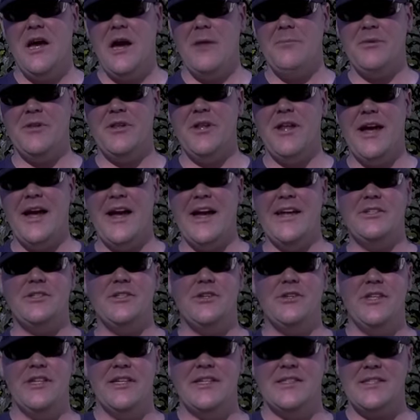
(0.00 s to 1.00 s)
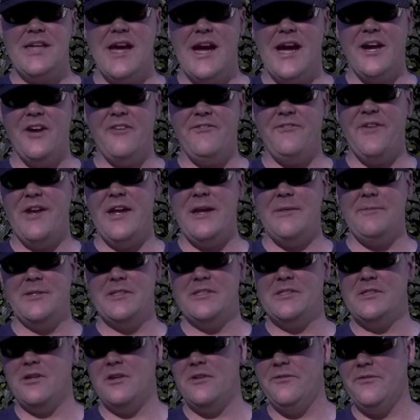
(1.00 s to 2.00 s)
apply to the entire family.
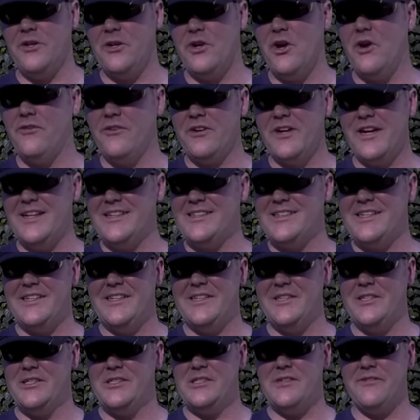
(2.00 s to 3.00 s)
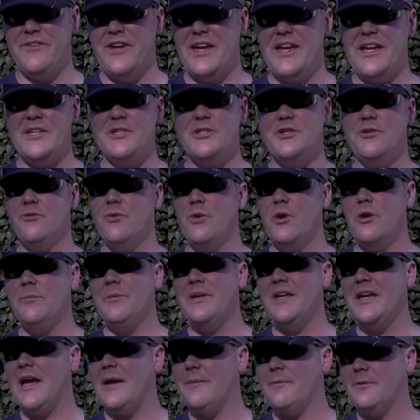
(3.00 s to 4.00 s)
So if you're over 18 years of age, you will
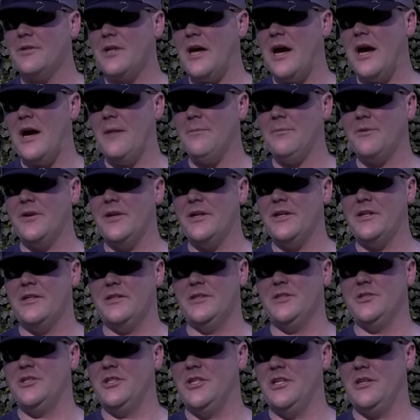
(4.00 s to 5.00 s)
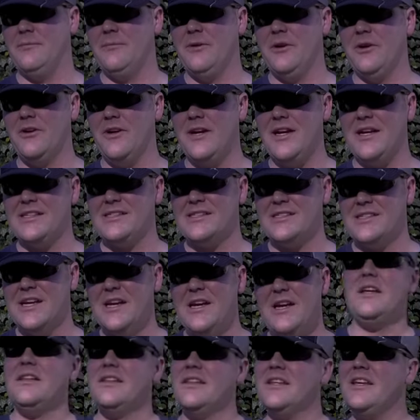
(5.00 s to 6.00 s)
be able to operate on the GMRS.
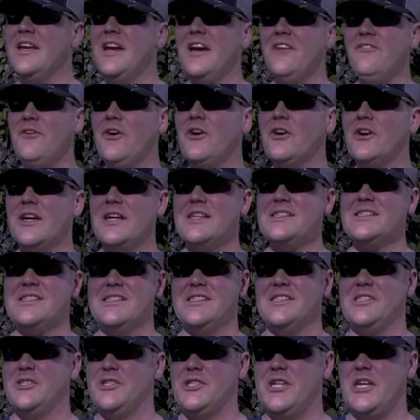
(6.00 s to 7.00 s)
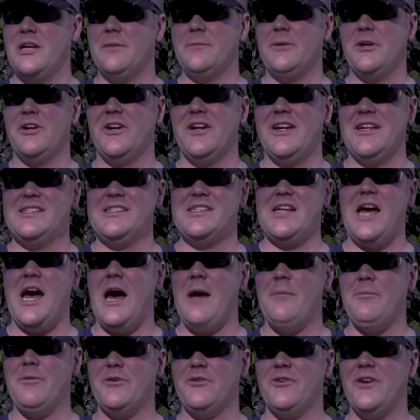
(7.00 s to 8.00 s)
The FRS and the GMRS
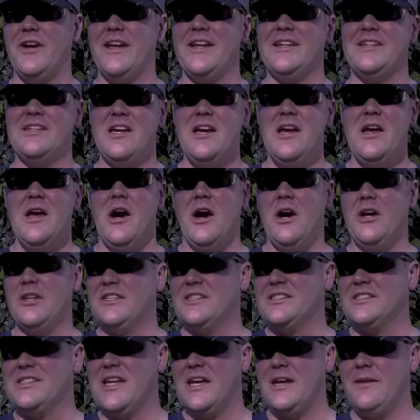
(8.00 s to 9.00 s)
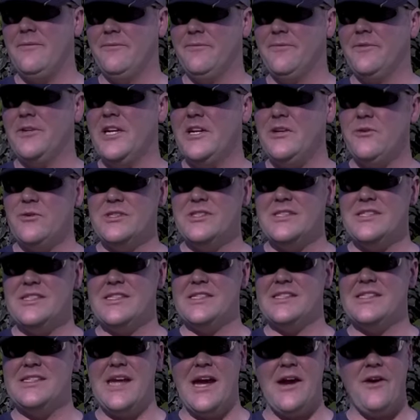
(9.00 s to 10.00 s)
operate on the same
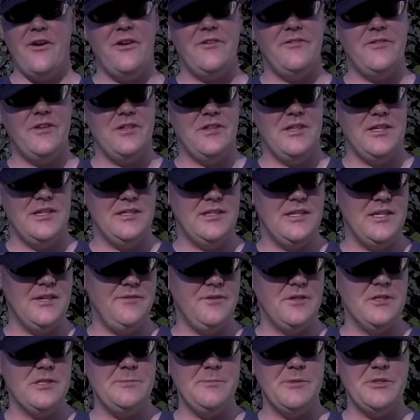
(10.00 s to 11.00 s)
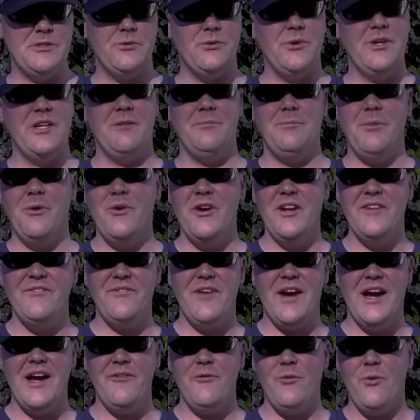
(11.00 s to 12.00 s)
frequencies. However, the difference between a
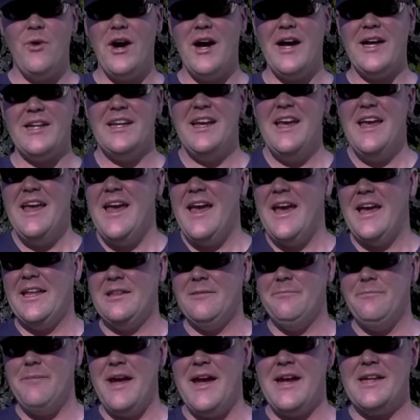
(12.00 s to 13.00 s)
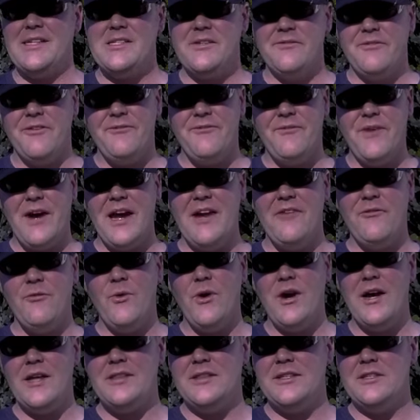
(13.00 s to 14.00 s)
0.5 watt and the max of a 5
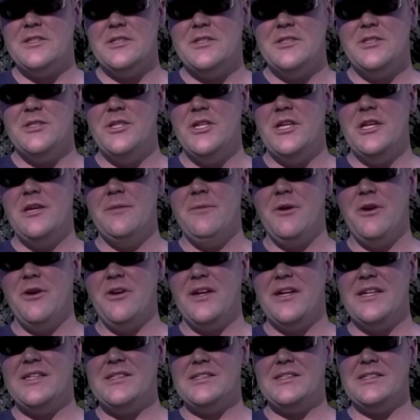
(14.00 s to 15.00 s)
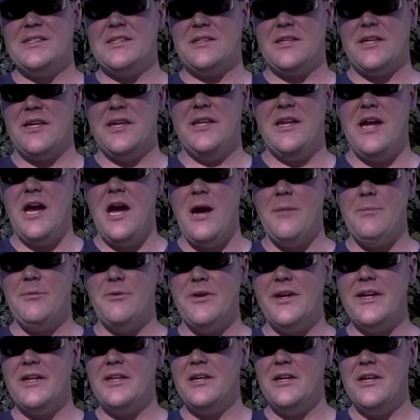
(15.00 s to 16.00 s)
watt that the GMRS can
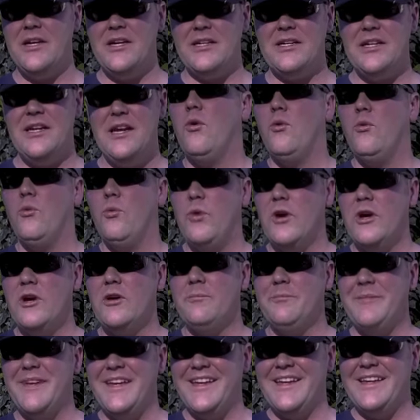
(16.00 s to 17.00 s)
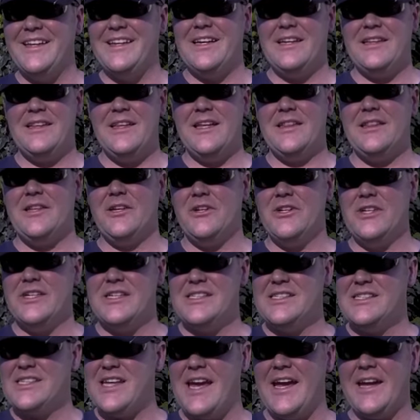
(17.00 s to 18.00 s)
operate on will mean that there
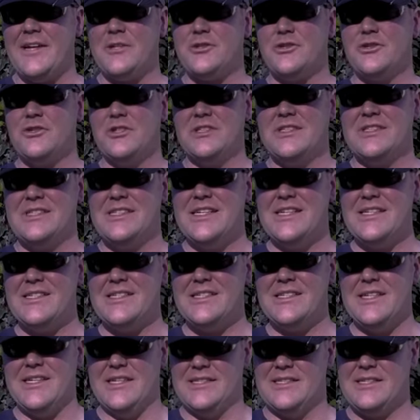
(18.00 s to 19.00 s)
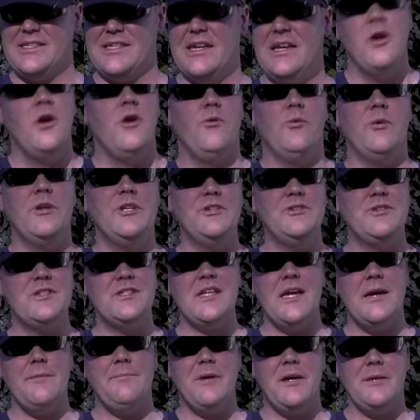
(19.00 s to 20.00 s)
is extra distance. When you
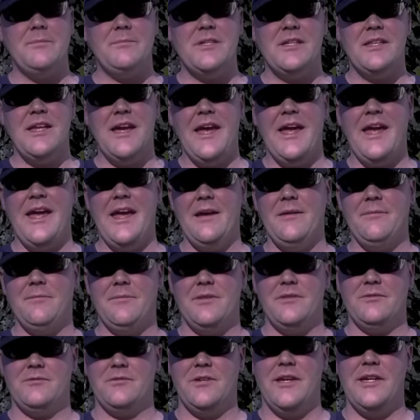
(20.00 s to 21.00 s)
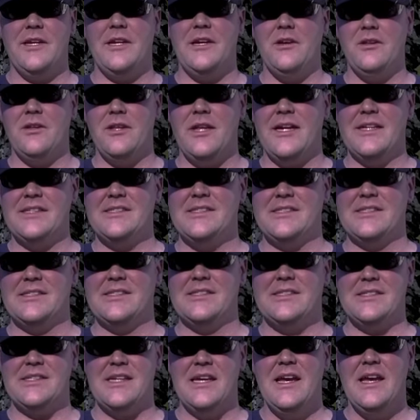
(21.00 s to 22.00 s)
step up to the ham radio
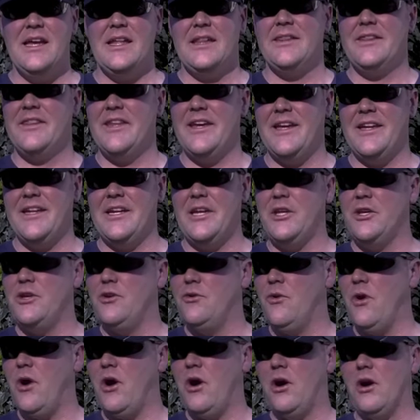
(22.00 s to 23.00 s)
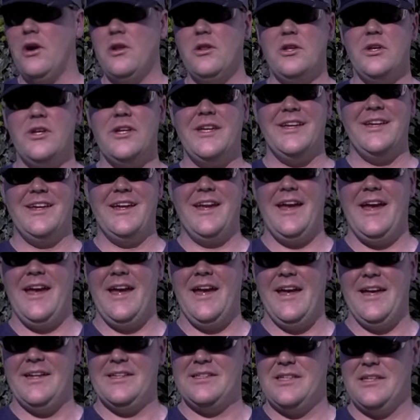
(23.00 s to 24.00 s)
license, then you are looking
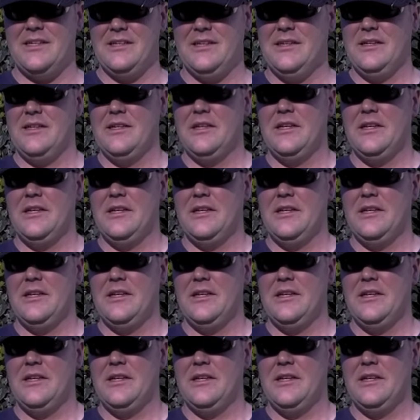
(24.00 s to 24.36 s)
at